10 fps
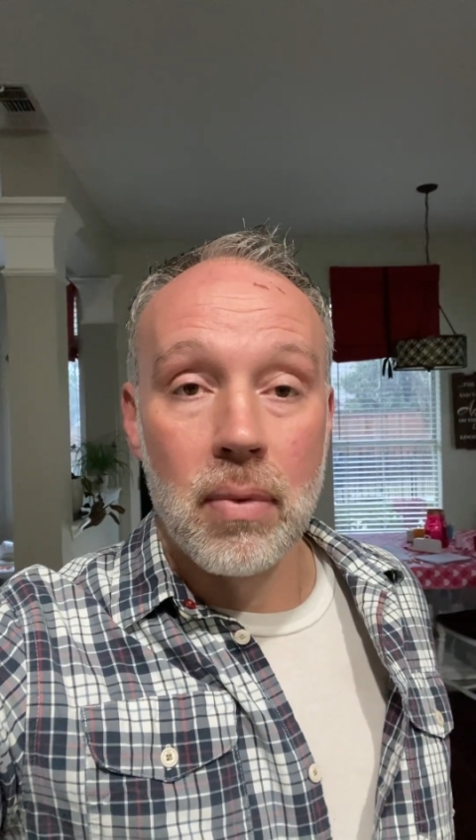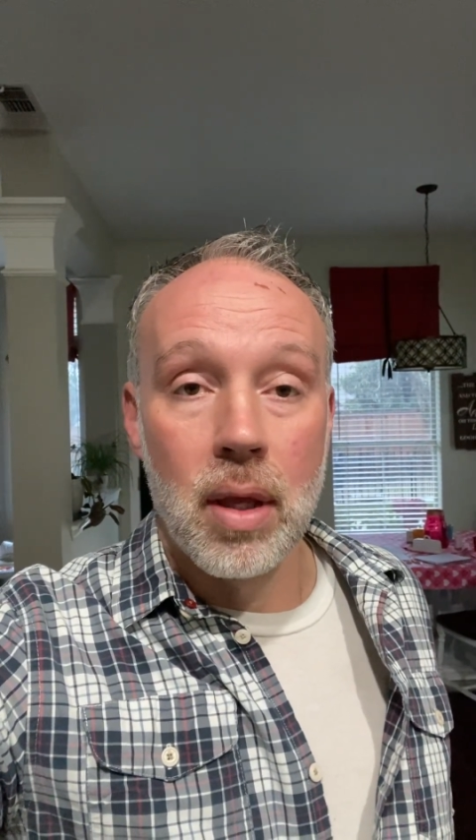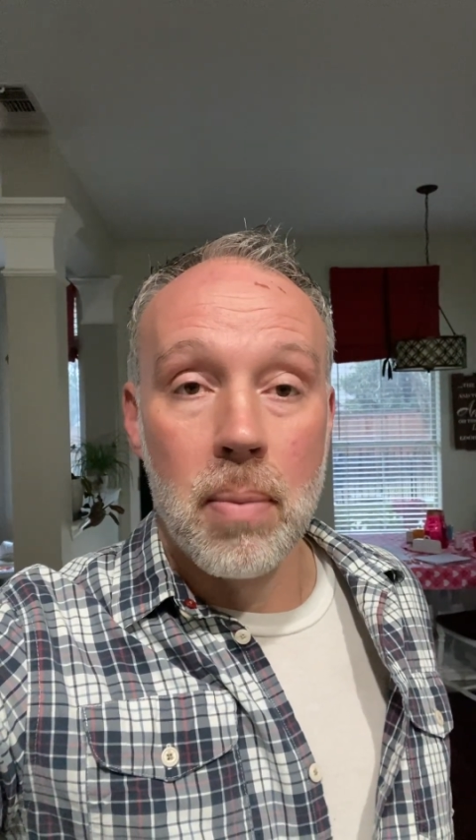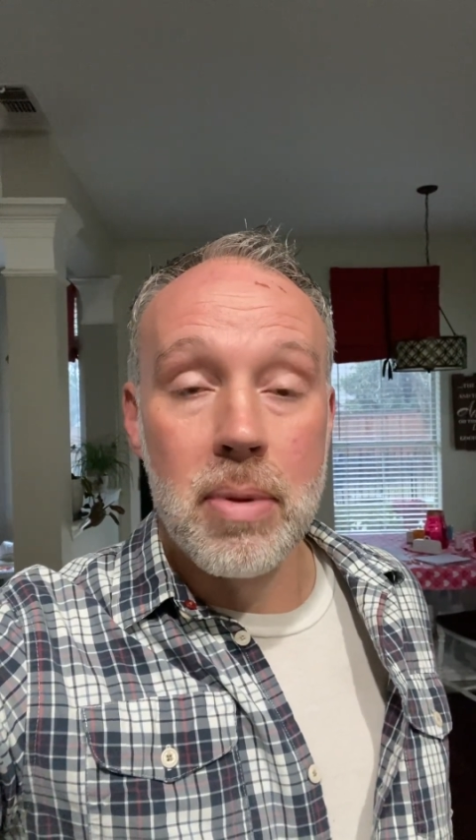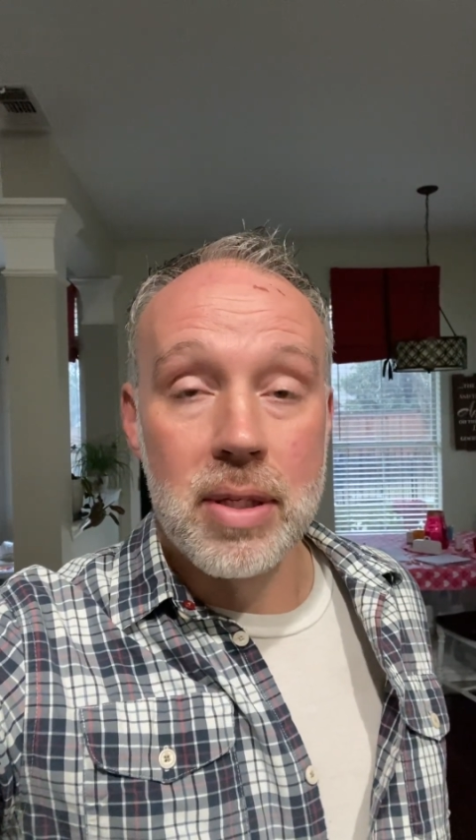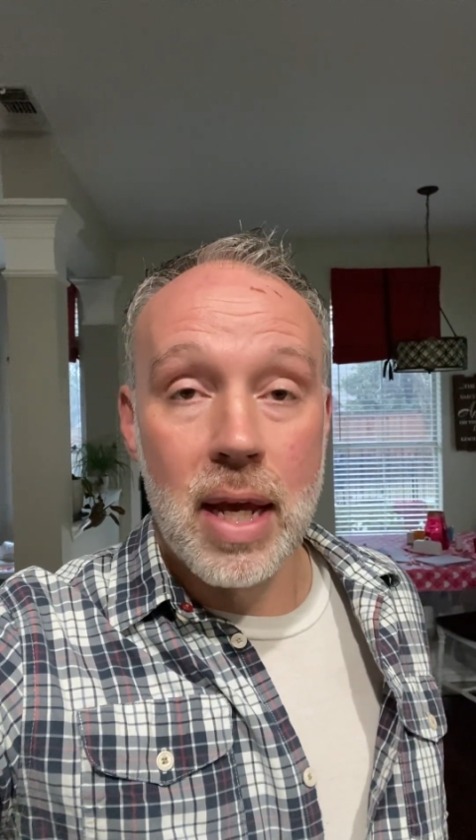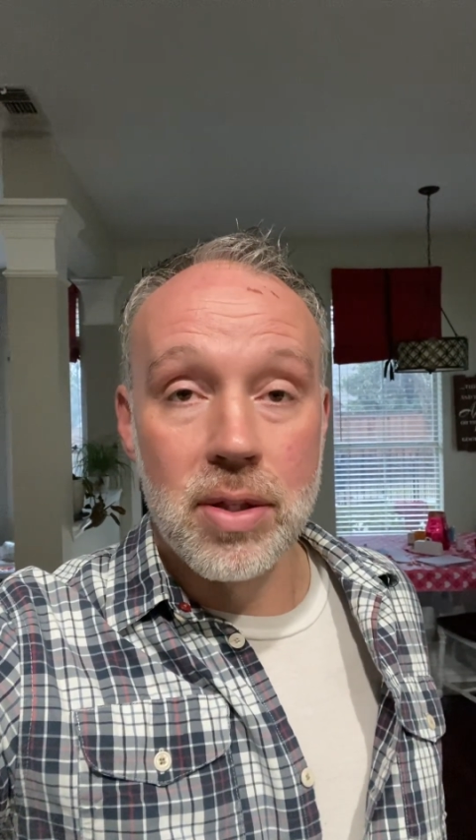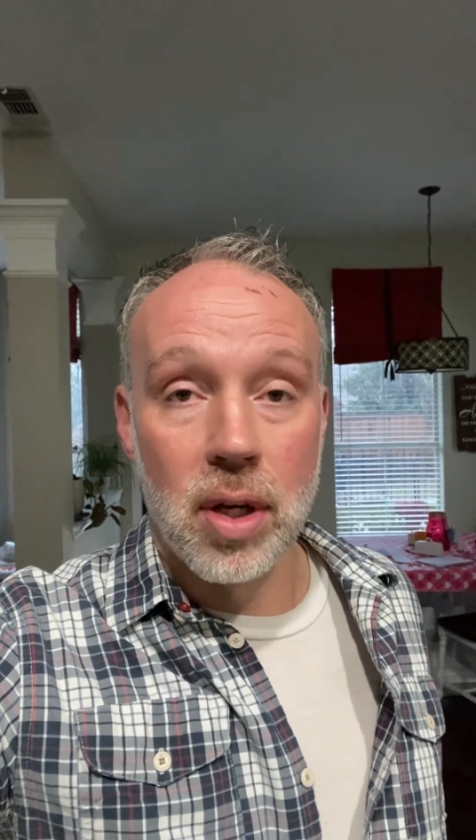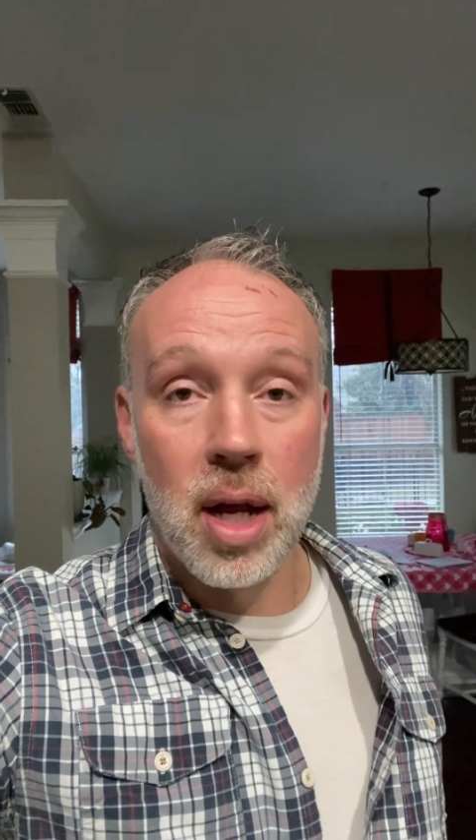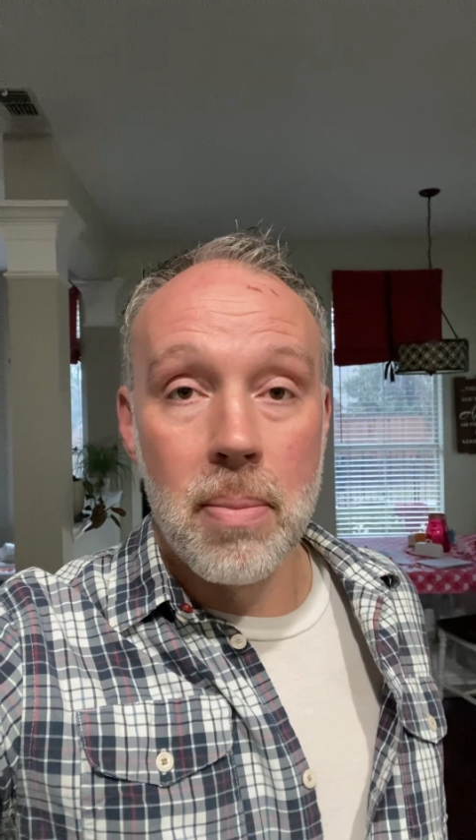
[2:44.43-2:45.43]
Miss
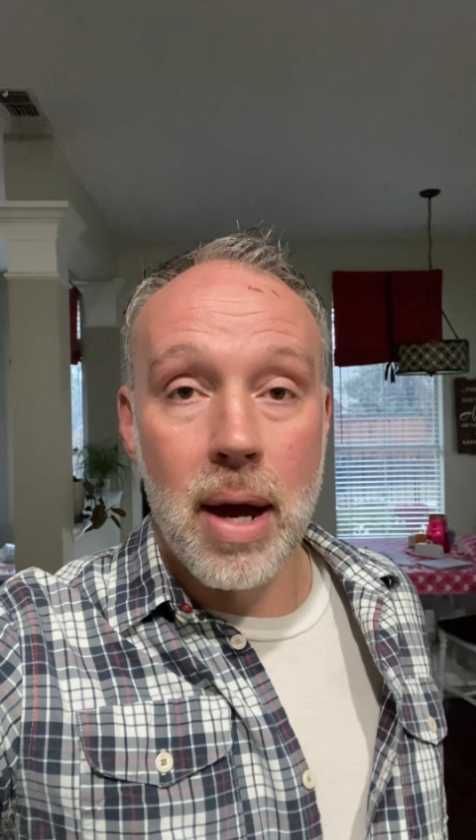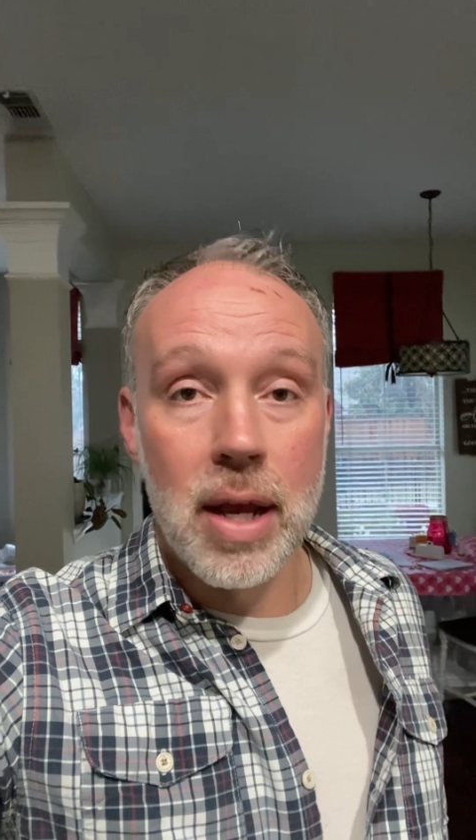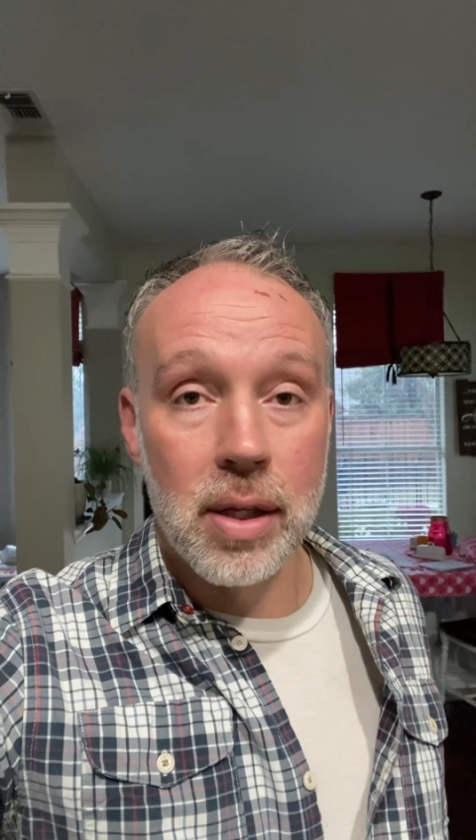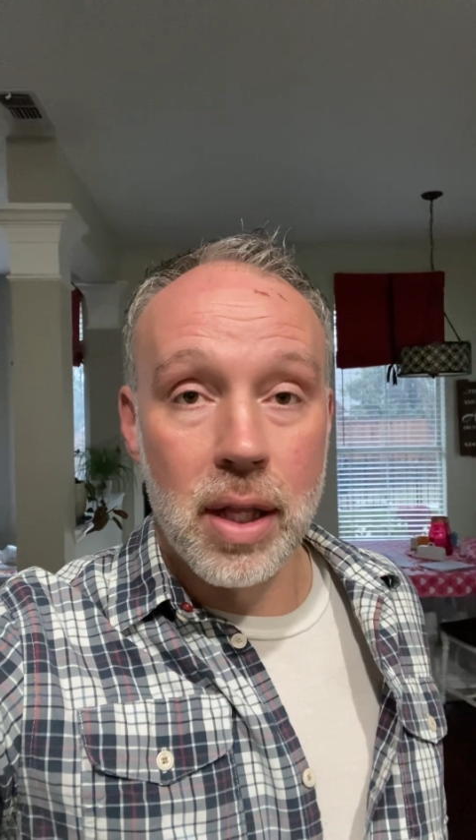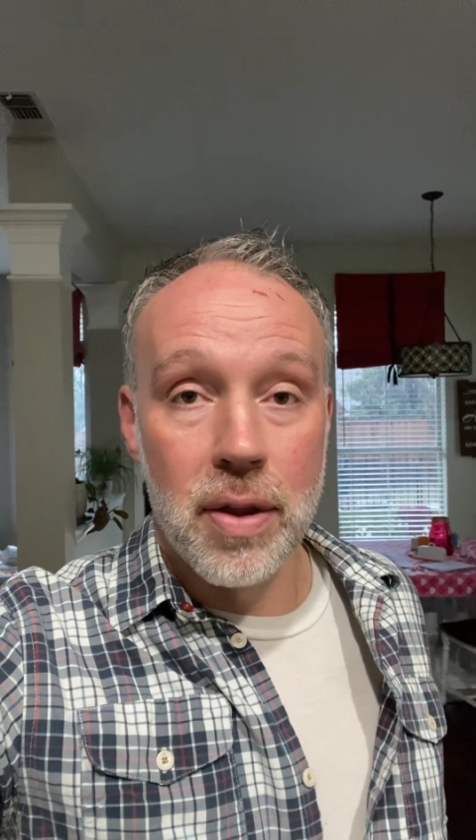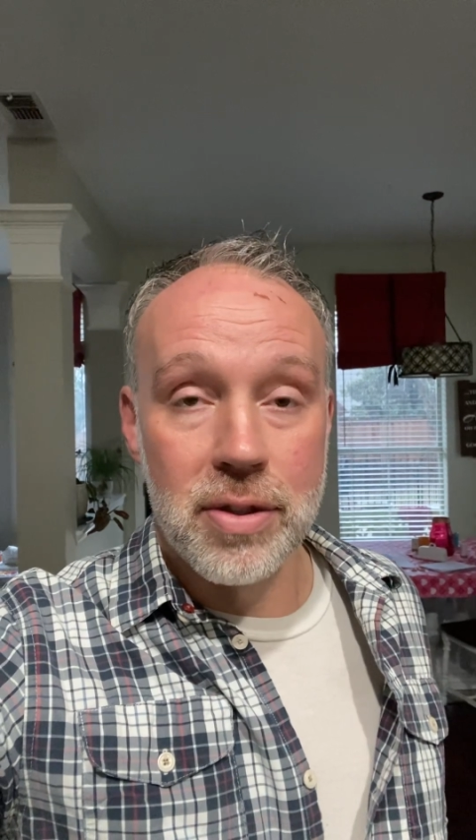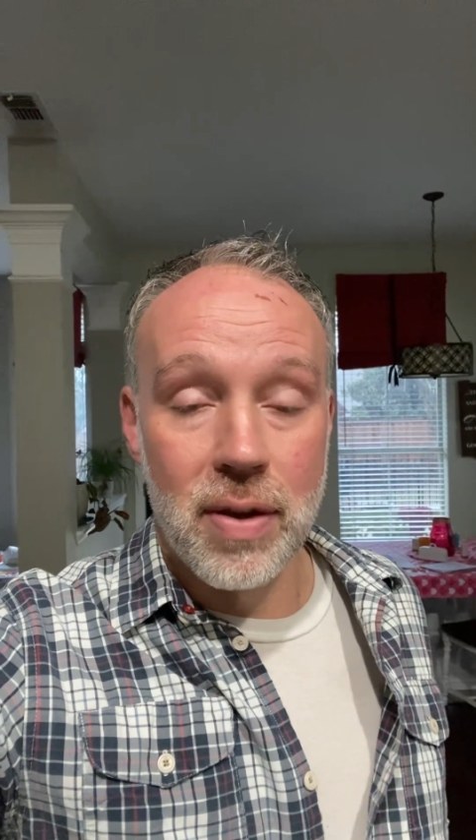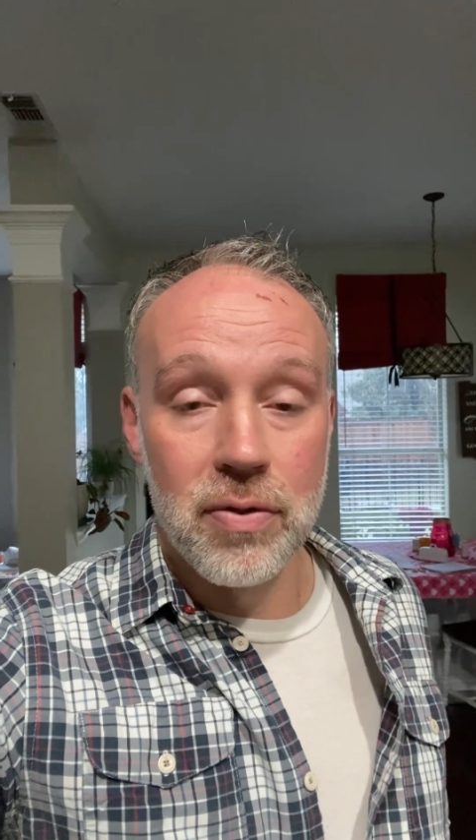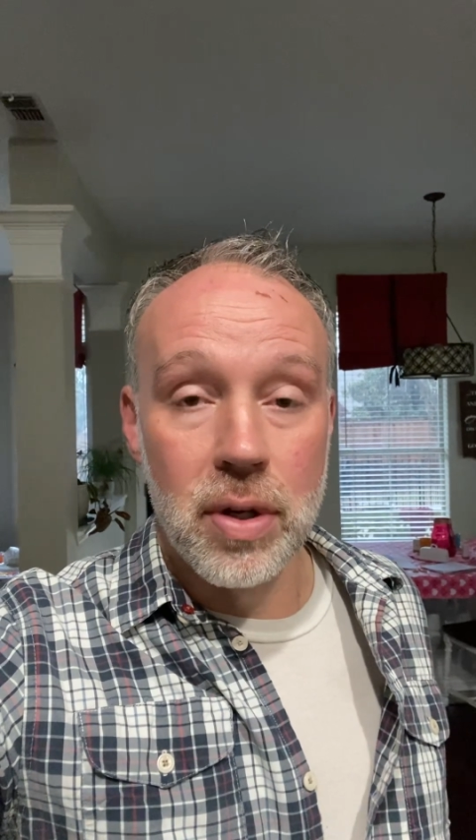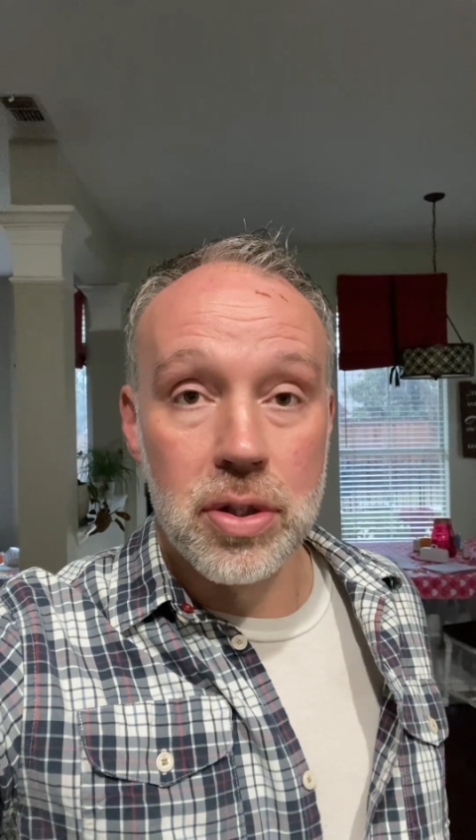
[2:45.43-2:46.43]
Yates will come by here later this
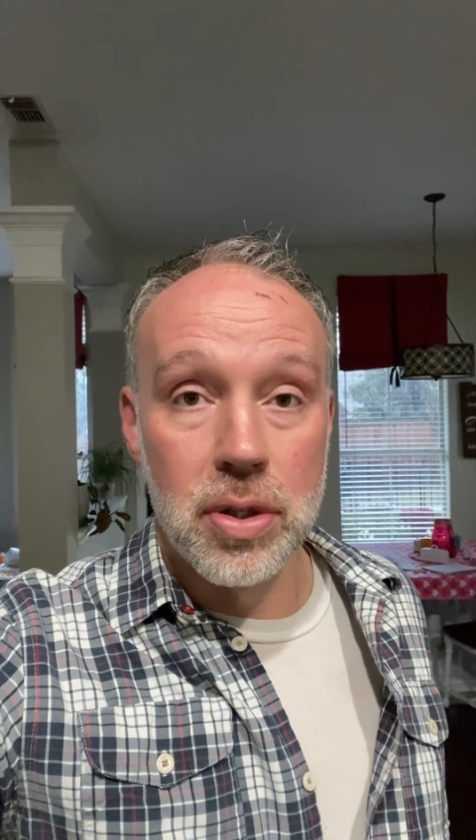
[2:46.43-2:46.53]
afternoon and